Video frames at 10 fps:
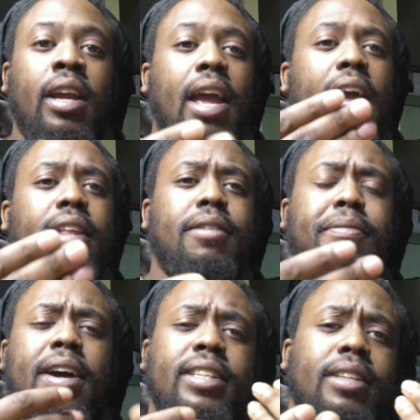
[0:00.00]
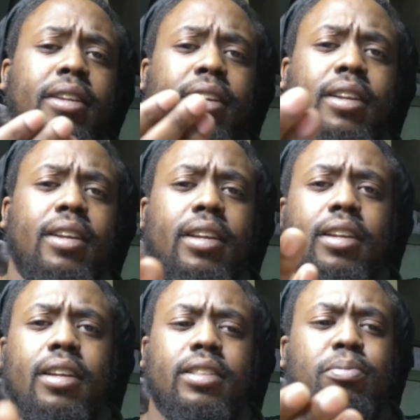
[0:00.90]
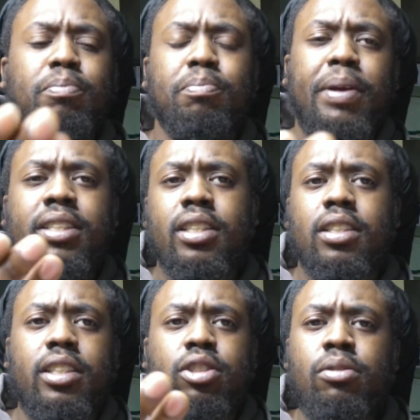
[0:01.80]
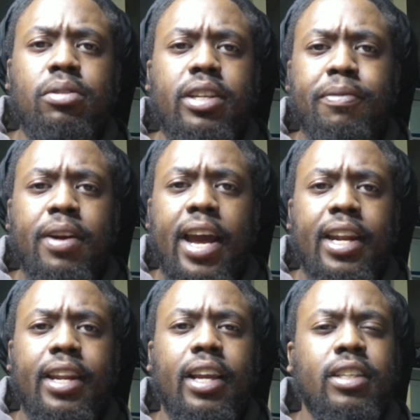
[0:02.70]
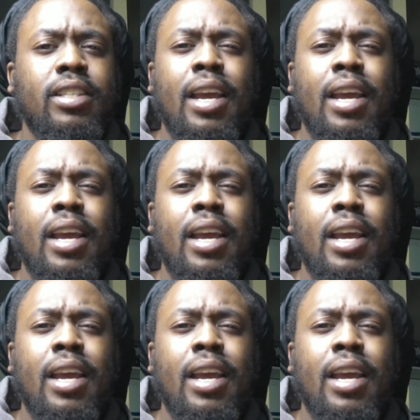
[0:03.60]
And the fact that it's basically 2 different endings,